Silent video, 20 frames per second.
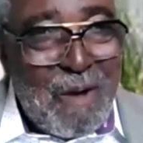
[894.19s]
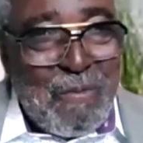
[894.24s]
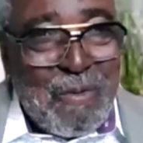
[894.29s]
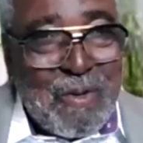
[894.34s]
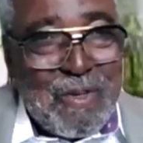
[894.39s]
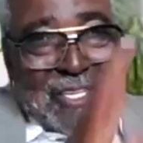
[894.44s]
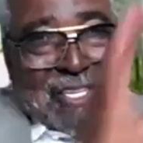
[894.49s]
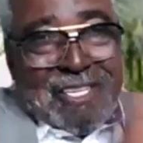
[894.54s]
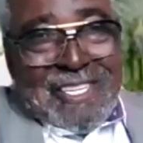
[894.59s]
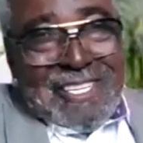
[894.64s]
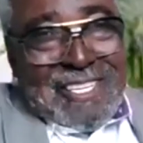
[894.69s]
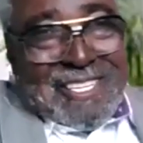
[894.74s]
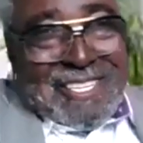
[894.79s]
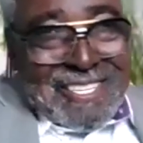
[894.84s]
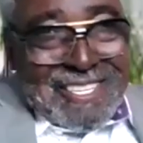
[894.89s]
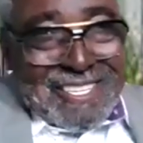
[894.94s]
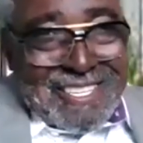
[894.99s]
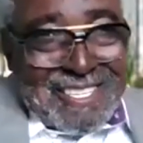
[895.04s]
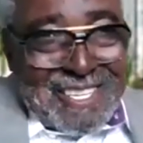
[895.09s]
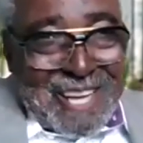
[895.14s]

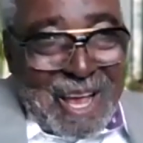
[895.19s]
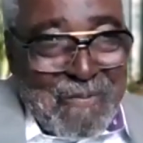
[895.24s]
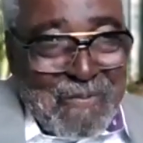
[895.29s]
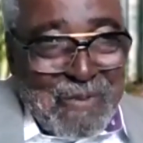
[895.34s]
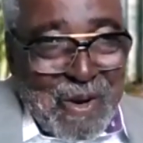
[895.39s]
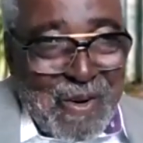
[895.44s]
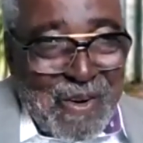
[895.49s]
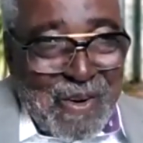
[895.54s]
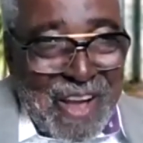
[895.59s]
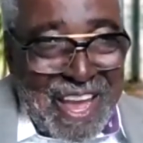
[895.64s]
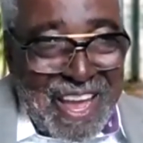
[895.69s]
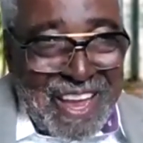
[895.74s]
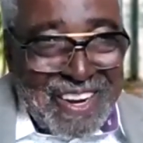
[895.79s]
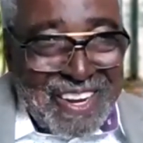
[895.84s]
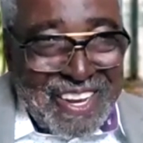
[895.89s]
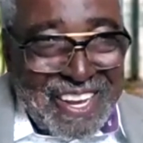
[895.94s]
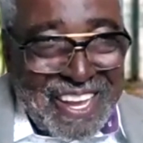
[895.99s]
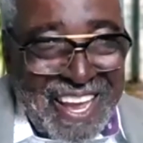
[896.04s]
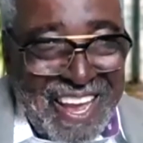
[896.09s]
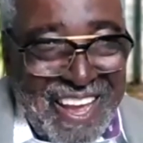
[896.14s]
almost tap your hand
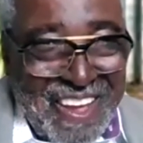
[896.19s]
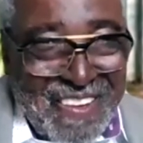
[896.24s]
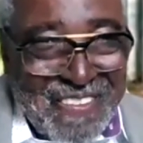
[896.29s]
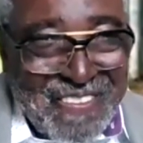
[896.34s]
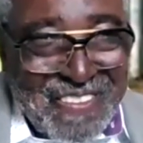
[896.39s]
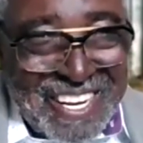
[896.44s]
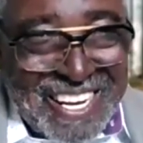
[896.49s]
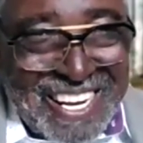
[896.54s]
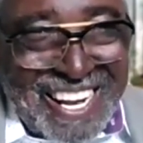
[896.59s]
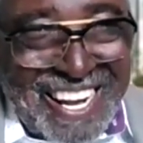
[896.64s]
again